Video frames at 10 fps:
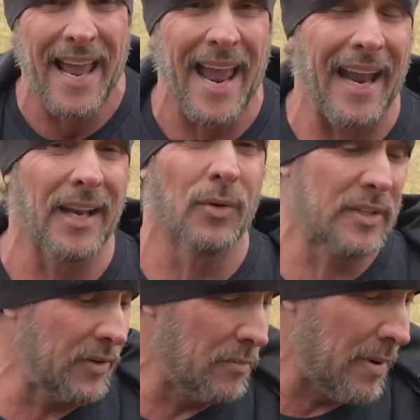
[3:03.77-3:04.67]
And you know what's
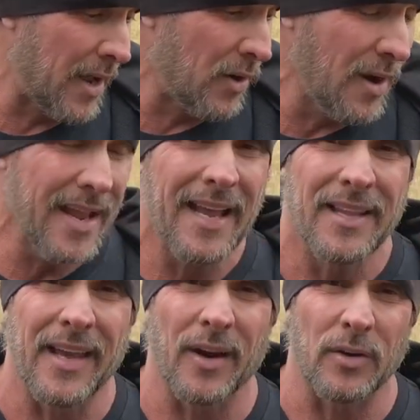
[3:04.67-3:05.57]
even better?
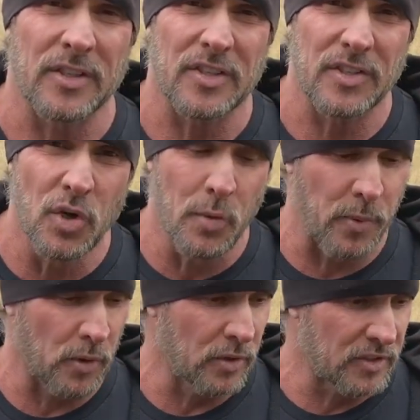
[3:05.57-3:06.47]
They are
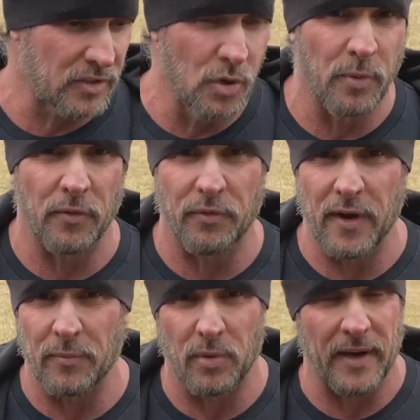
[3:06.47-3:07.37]
super, super
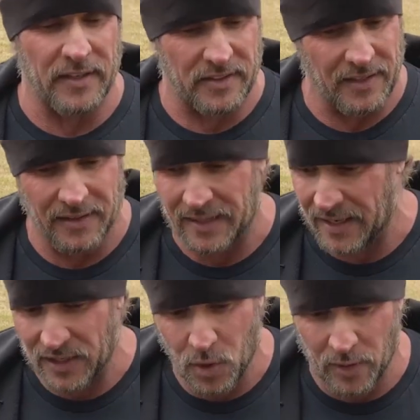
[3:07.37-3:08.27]
fair priced.
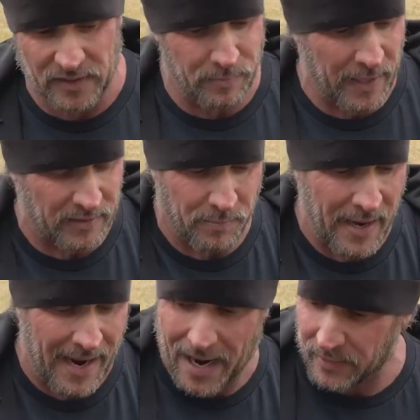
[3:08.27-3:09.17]
You would expect to
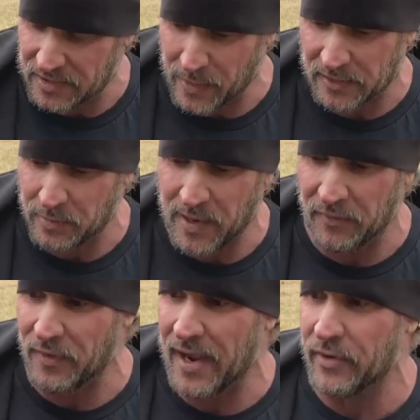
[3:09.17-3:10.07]
pay, I would expect to pay
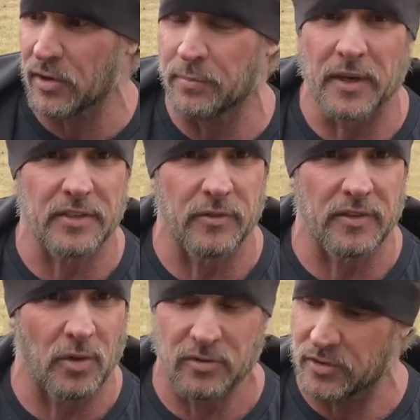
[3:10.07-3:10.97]
$500 for this
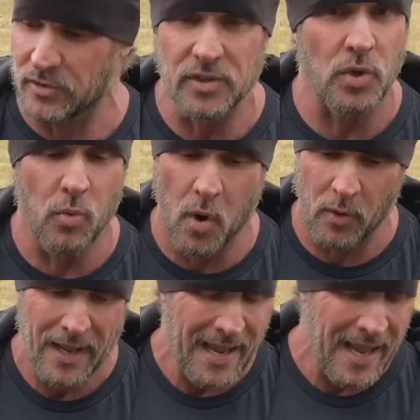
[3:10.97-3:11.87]
holster. You
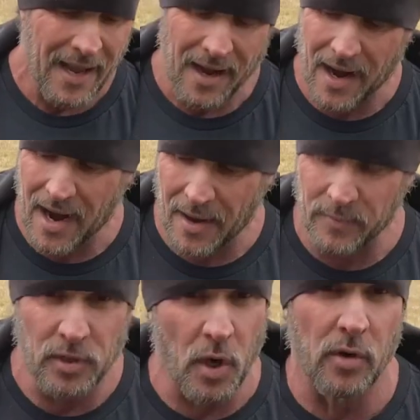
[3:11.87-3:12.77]

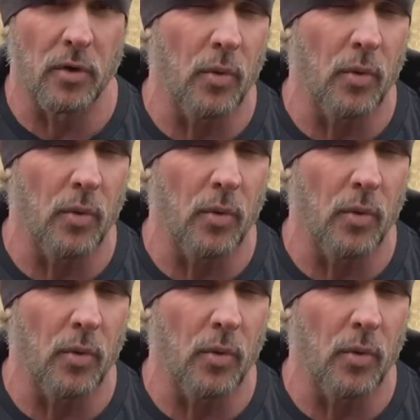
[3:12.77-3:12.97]
won't. Go to their